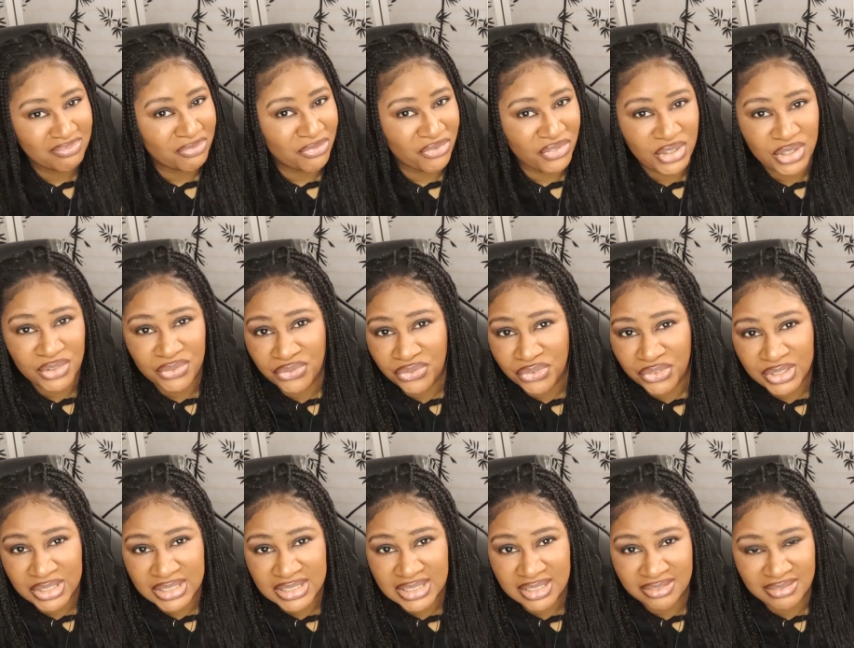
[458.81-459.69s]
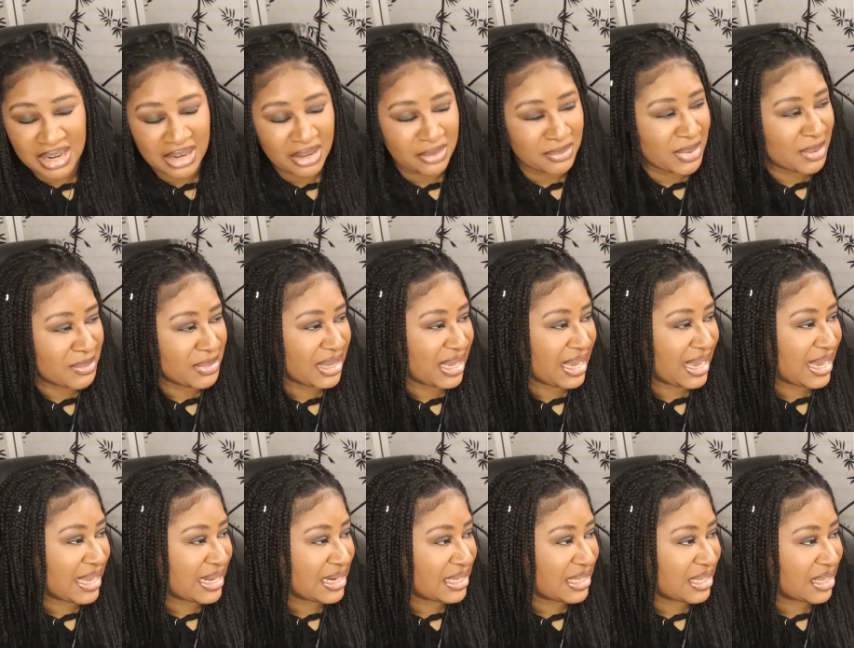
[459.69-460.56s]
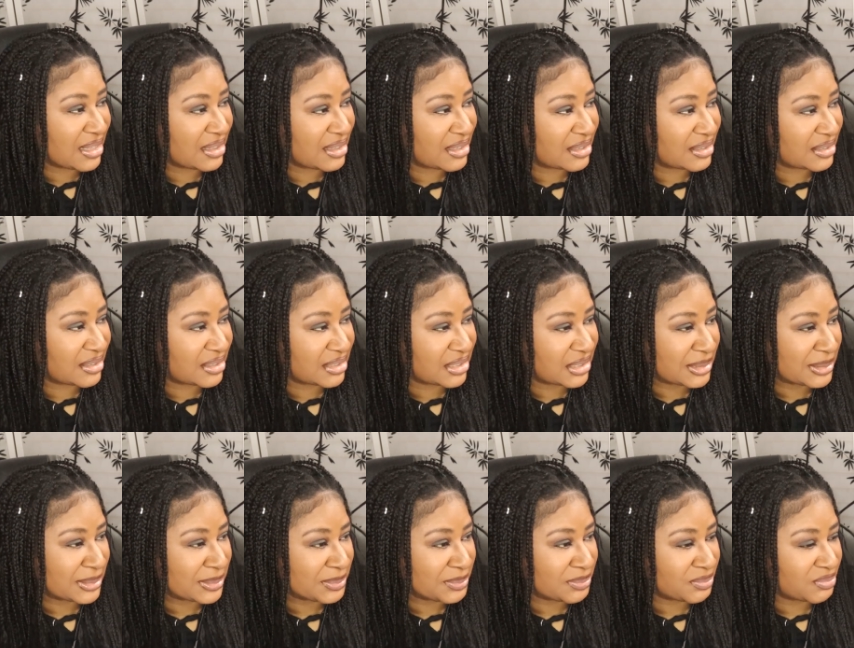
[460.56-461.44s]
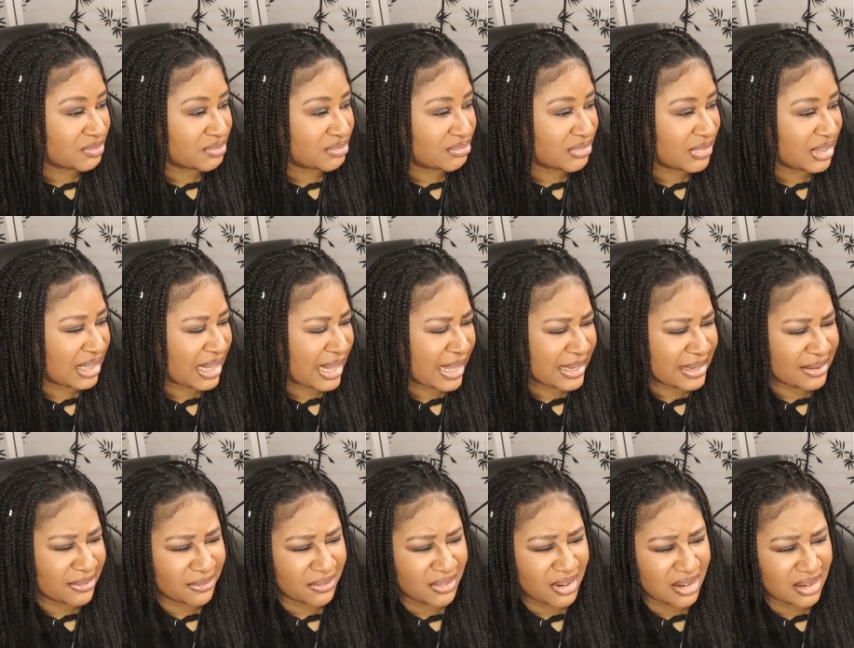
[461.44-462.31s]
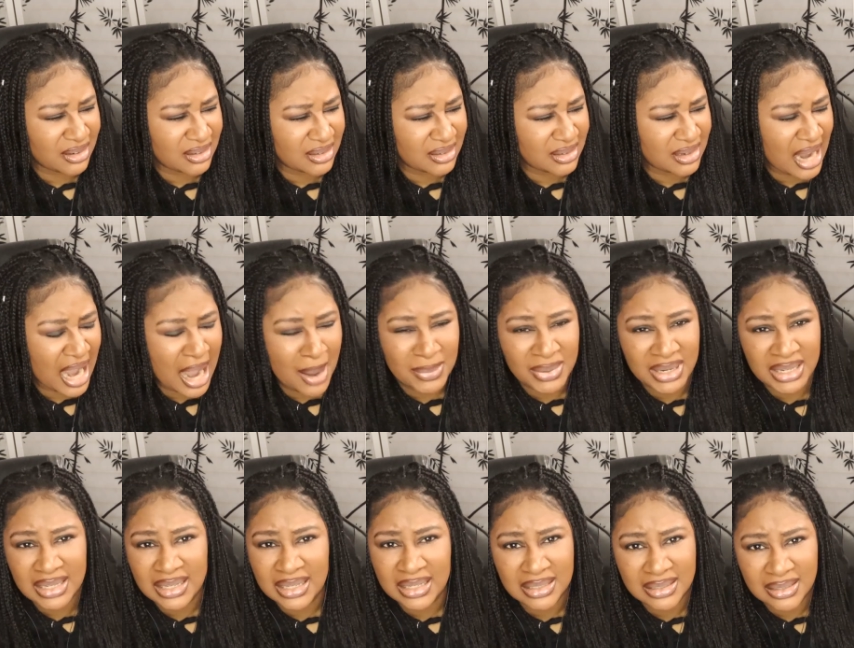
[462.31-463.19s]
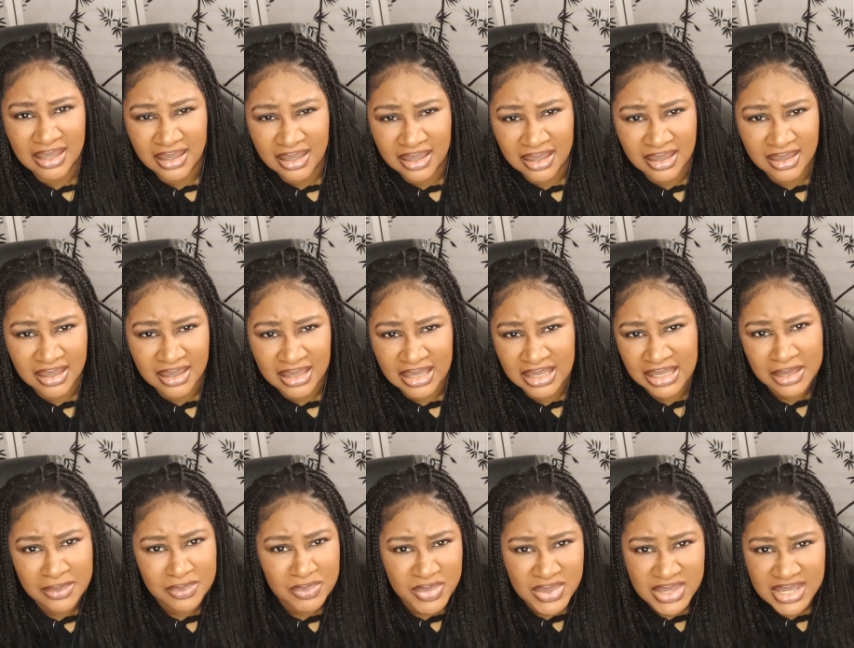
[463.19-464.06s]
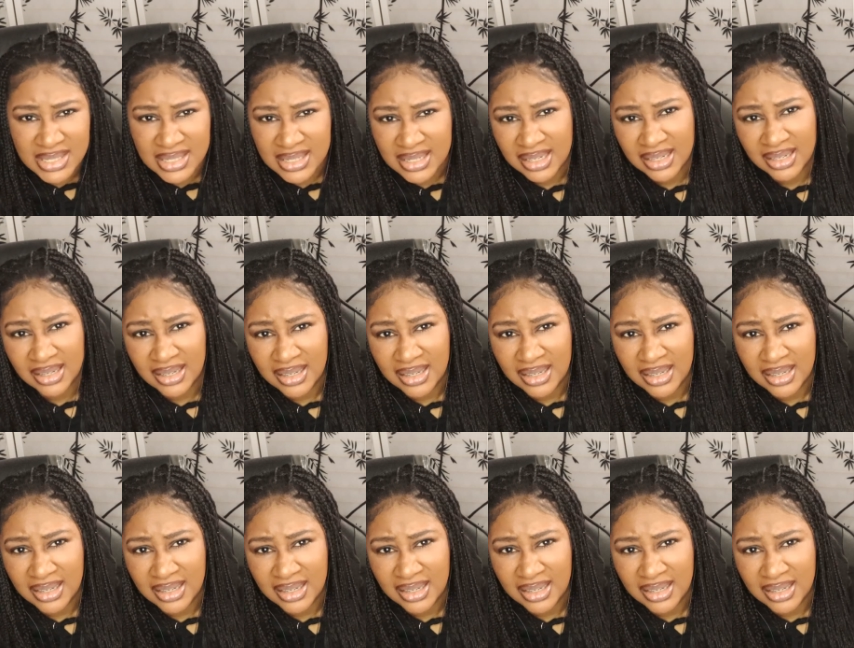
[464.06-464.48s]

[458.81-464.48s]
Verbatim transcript: feel free to recommend me any other um, like comedy cl uh, clips.